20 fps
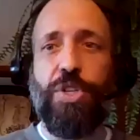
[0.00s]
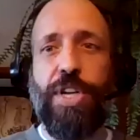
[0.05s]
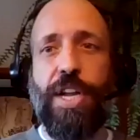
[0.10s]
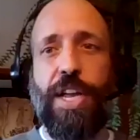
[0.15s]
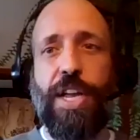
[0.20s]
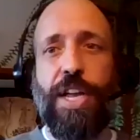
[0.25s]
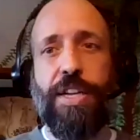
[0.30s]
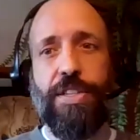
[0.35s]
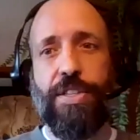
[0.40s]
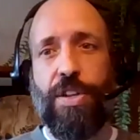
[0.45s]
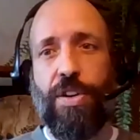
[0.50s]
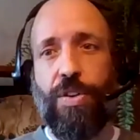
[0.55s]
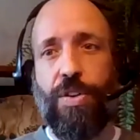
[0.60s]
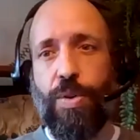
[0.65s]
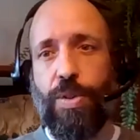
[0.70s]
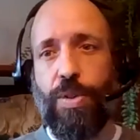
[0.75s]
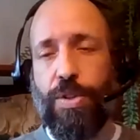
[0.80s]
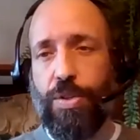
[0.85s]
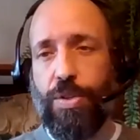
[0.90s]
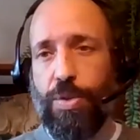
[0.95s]
animals
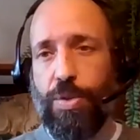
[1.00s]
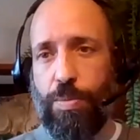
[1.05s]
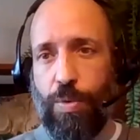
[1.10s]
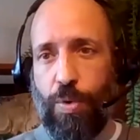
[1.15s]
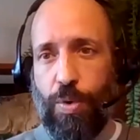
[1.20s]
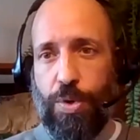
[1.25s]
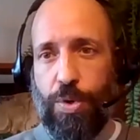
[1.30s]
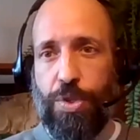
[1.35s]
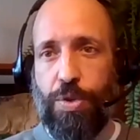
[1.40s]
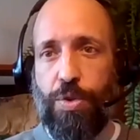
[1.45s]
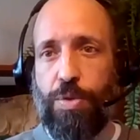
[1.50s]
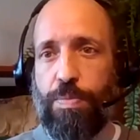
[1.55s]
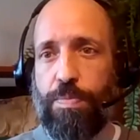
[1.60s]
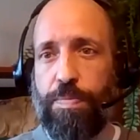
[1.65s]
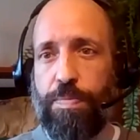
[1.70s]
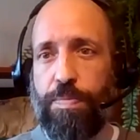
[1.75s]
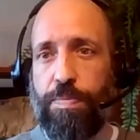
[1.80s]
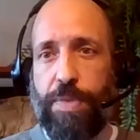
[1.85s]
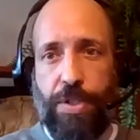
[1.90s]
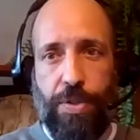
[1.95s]
with genetics that are a little
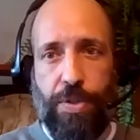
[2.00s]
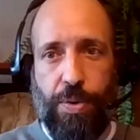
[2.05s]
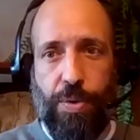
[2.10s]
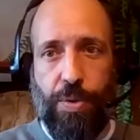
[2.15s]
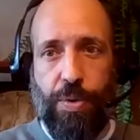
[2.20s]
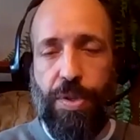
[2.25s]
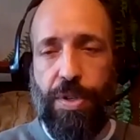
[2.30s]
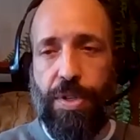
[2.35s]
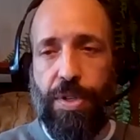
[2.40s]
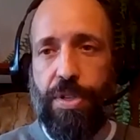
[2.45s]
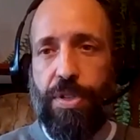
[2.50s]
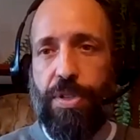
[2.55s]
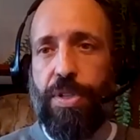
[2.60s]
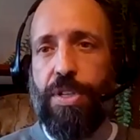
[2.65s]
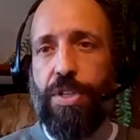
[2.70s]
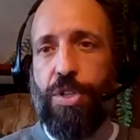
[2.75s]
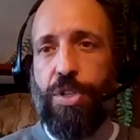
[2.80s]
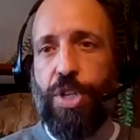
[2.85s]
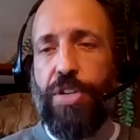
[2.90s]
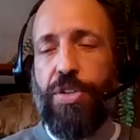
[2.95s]
more suitable to
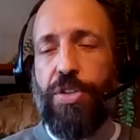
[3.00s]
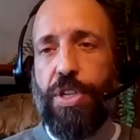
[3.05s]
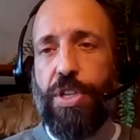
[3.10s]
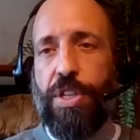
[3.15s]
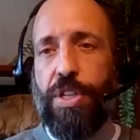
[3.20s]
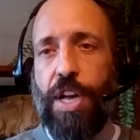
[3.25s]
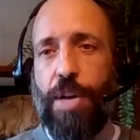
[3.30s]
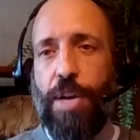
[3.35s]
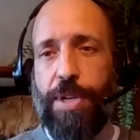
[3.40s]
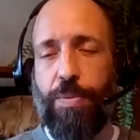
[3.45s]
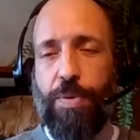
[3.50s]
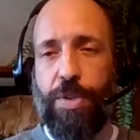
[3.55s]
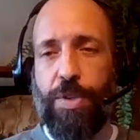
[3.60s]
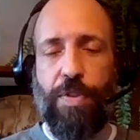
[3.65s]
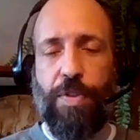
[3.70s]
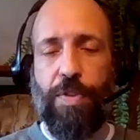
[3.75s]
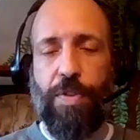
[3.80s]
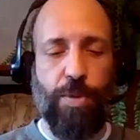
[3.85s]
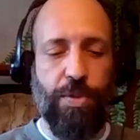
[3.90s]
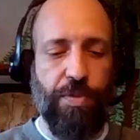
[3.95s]
the changing climate
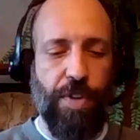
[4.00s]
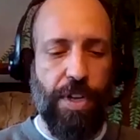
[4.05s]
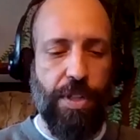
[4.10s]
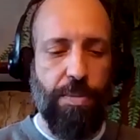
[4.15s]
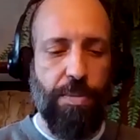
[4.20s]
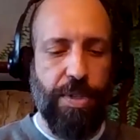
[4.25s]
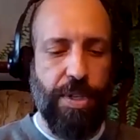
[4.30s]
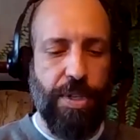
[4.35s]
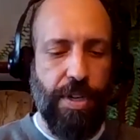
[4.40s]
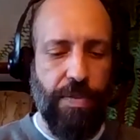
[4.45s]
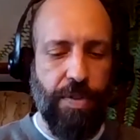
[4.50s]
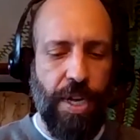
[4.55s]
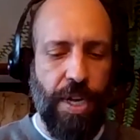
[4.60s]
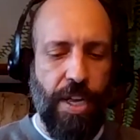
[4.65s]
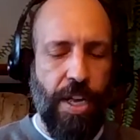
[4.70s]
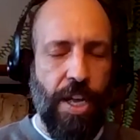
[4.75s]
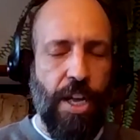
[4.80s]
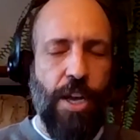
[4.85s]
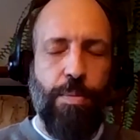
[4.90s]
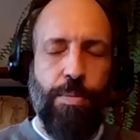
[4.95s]
in which farmers find themselves.
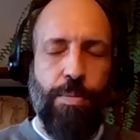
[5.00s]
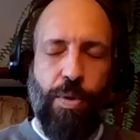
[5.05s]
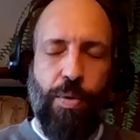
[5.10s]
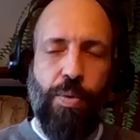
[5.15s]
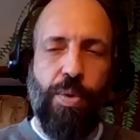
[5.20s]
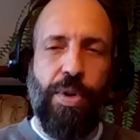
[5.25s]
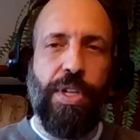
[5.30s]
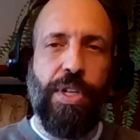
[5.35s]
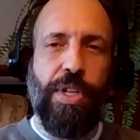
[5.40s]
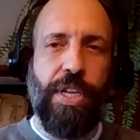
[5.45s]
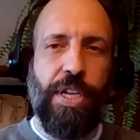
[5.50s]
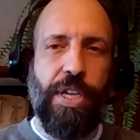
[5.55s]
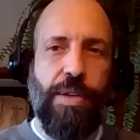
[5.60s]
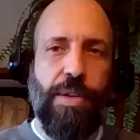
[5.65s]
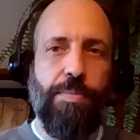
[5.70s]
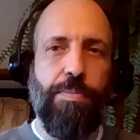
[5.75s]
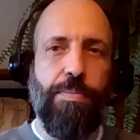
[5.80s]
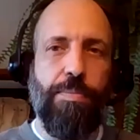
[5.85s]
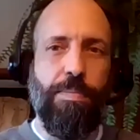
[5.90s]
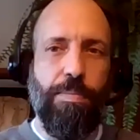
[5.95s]
But
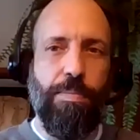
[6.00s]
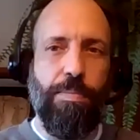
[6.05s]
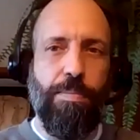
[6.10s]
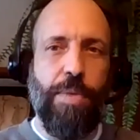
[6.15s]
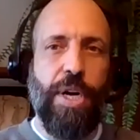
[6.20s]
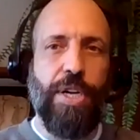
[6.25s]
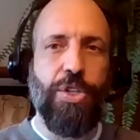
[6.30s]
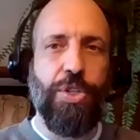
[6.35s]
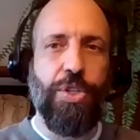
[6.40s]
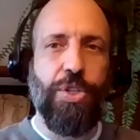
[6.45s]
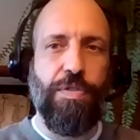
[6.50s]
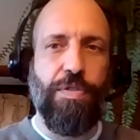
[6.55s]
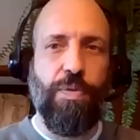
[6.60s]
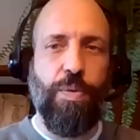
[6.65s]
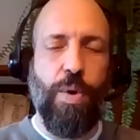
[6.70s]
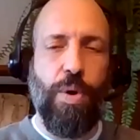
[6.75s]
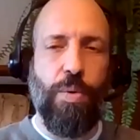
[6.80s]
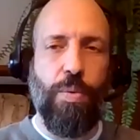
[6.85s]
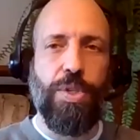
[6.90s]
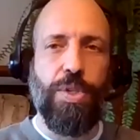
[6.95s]
really, much of
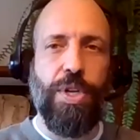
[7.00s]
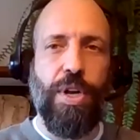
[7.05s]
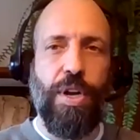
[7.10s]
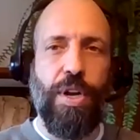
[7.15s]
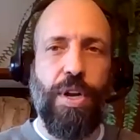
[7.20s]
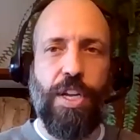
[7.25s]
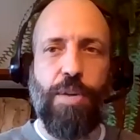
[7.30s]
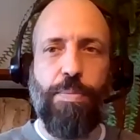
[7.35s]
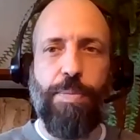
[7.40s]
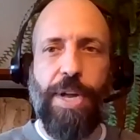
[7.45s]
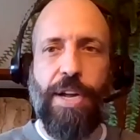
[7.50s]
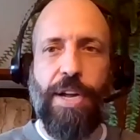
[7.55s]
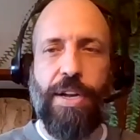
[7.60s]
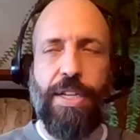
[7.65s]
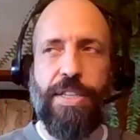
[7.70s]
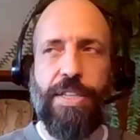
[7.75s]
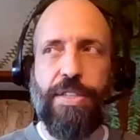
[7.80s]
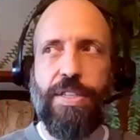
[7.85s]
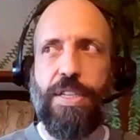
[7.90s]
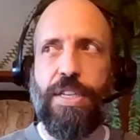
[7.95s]
what we're talking about
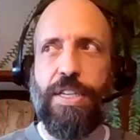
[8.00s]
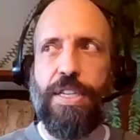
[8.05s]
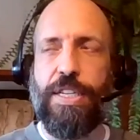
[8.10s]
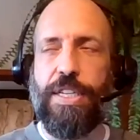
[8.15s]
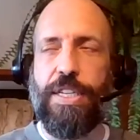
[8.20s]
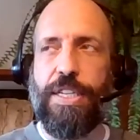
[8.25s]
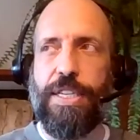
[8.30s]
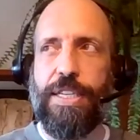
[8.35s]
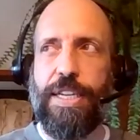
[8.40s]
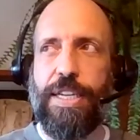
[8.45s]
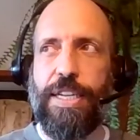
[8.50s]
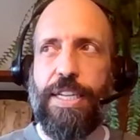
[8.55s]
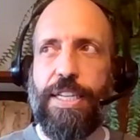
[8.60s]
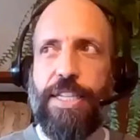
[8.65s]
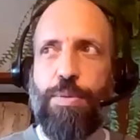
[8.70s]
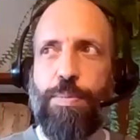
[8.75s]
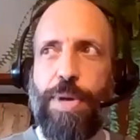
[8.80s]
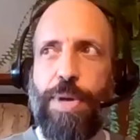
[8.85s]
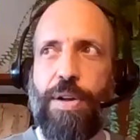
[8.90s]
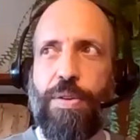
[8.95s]
is
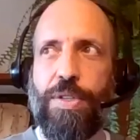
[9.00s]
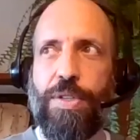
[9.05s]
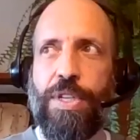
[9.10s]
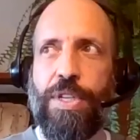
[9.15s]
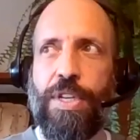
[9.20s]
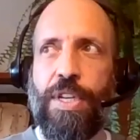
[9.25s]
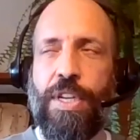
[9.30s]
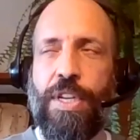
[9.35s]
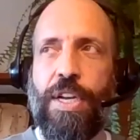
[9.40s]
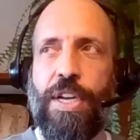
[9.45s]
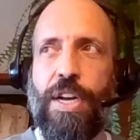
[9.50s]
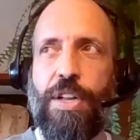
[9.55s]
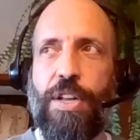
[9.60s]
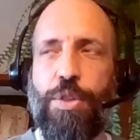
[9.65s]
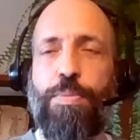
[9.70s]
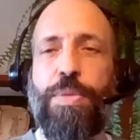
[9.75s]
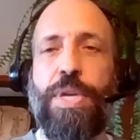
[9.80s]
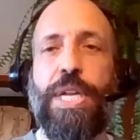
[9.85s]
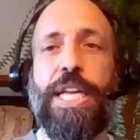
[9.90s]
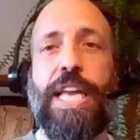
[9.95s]
about the
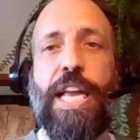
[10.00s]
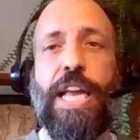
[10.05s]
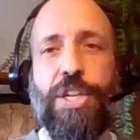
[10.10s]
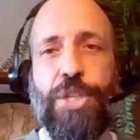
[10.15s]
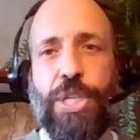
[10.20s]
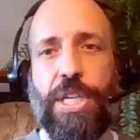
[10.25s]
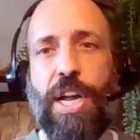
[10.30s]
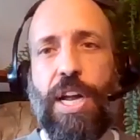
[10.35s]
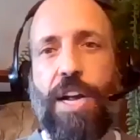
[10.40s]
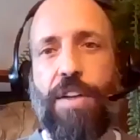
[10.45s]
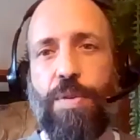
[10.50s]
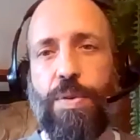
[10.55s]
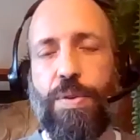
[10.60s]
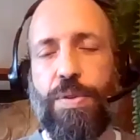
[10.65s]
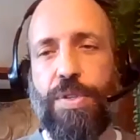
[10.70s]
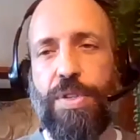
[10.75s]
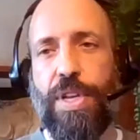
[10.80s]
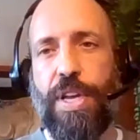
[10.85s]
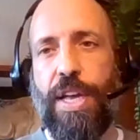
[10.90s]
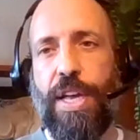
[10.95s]
mitigation
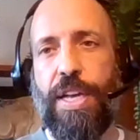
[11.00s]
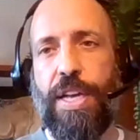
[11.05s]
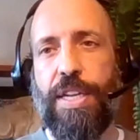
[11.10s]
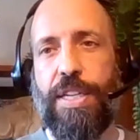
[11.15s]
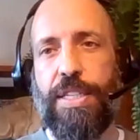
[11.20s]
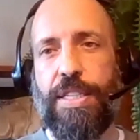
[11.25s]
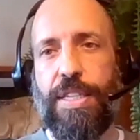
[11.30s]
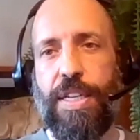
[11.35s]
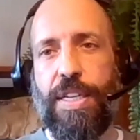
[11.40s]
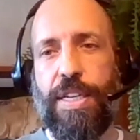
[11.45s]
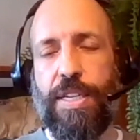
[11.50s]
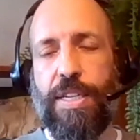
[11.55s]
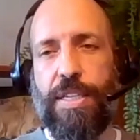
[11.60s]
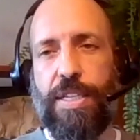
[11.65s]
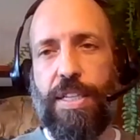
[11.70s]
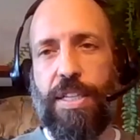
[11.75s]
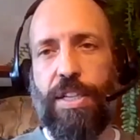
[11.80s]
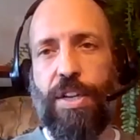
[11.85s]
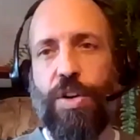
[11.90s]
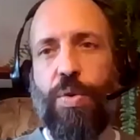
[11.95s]
efforts and
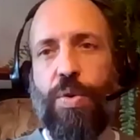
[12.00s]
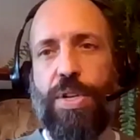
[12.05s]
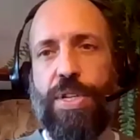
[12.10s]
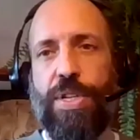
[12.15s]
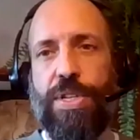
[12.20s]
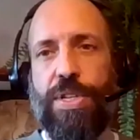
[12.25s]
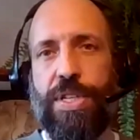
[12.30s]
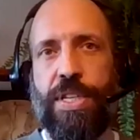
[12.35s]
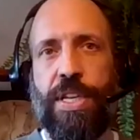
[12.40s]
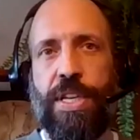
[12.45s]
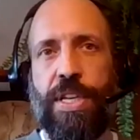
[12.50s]
increased